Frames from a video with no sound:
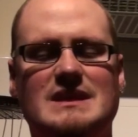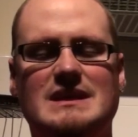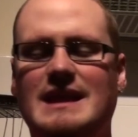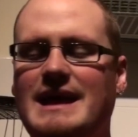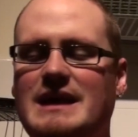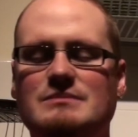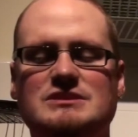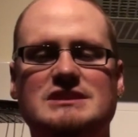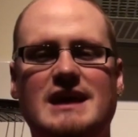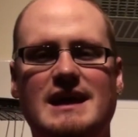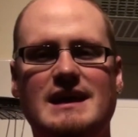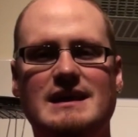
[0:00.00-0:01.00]
like I'm
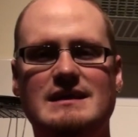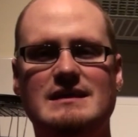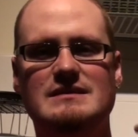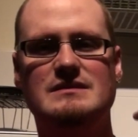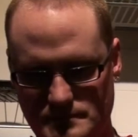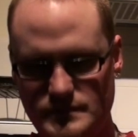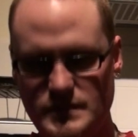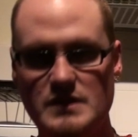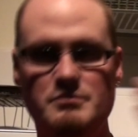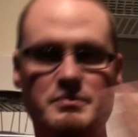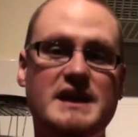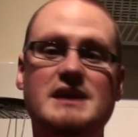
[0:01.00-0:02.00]
saying,
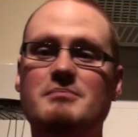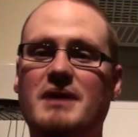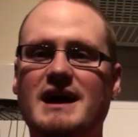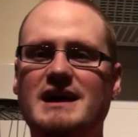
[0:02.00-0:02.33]
Pinkie Pie